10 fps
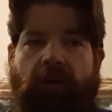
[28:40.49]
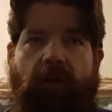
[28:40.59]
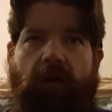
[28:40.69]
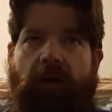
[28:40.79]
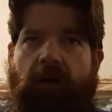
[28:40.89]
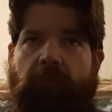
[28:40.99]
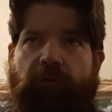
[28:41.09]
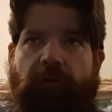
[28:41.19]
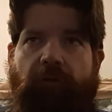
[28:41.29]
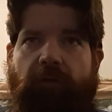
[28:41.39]

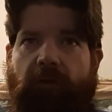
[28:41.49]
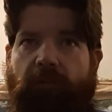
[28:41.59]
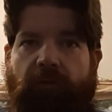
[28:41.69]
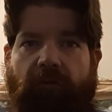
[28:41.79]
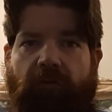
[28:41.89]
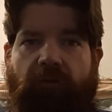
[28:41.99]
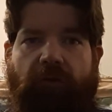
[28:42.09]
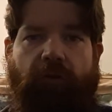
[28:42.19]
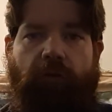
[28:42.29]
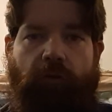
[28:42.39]
He was just a
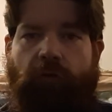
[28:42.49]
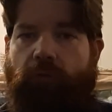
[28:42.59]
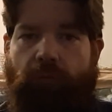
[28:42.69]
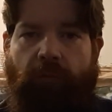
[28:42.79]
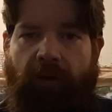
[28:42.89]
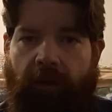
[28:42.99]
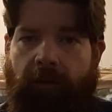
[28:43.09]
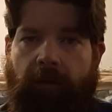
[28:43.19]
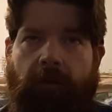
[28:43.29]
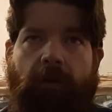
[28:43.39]
good dude,
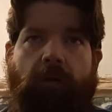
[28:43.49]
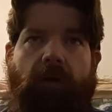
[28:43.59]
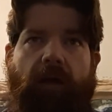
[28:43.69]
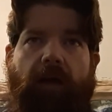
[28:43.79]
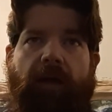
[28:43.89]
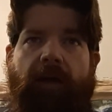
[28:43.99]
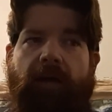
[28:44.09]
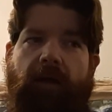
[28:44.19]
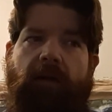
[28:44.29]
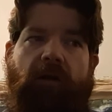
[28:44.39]
right? And
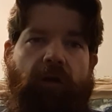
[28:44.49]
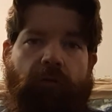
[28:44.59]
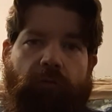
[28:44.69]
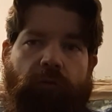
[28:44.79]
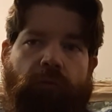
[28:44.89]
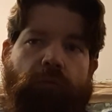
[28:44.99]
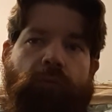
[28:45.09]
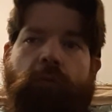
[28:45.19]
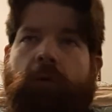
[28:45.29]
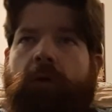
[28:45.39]
then cut to,
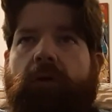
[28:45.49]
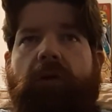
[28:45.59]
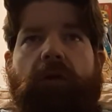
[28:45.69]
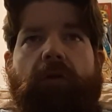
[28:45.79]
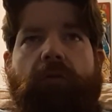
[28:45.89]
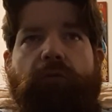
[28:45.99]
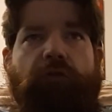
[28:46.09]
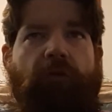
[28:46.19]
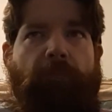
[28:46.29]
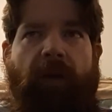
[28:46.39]

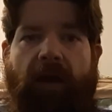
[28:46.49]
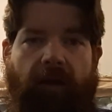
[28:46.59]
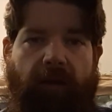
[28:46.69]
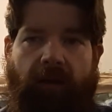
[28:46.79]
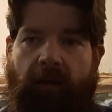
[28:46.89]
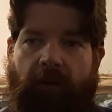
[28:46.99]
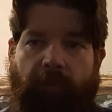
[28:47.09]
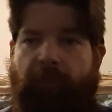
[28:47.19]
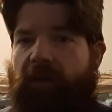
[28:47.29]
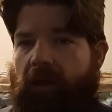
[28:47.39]
she's panicking on the
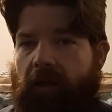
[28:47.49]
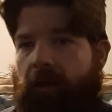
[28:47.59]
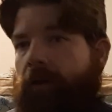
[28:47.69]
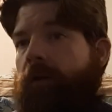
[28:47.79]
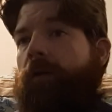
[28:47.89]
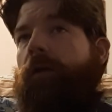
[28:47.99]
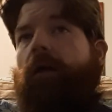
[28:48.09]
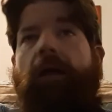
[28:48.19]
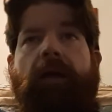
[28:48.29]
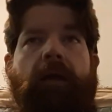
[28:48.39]
plane,
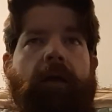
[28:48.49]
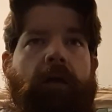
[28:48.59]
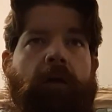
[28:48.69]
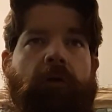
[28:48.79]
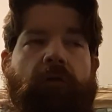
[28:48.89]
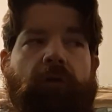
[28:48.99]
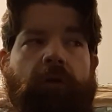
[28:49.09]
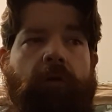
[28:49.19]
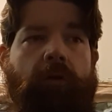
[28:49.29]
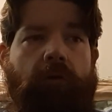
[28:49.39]
and
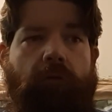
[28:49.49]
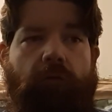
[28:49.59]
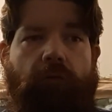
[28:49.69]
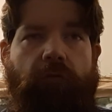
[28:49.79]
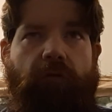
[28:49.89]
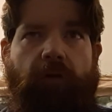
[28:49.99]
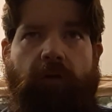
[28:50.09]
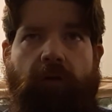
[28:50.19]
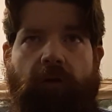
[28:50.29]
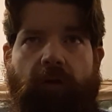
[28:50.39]

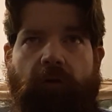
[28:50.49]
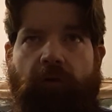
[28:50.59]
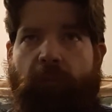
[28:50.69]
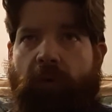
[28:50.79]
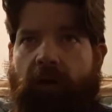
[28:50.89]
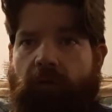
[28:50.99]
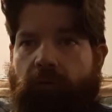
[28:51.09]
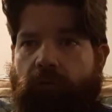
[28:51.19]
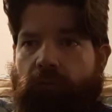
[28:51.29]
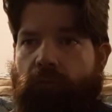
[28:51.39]
she doesn't want
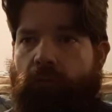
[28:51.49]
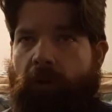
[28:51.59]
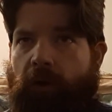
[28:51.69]
to.